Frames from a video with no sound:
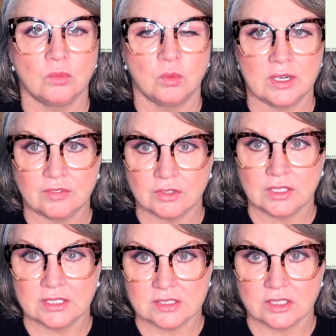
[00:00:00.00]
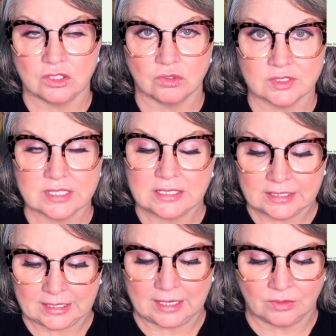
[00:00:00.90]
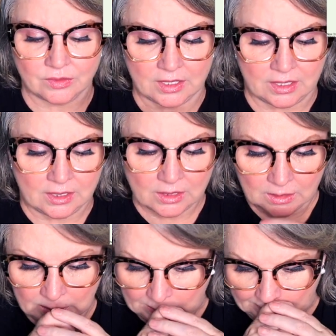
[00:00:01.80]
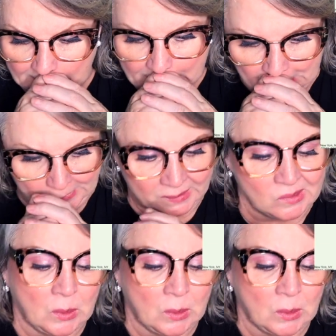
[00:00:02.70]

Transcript: whatever it is that you're selling out there. Now,